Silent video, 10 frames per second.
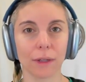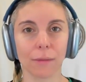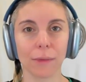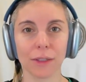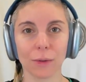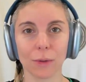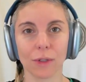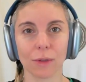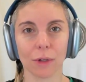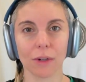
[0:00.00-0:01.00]
It makes the whole
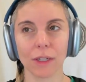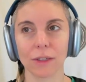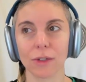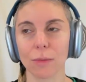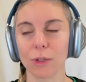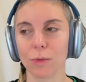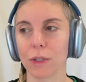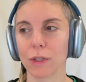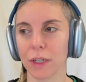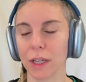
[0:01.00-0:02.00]
experience so much worse.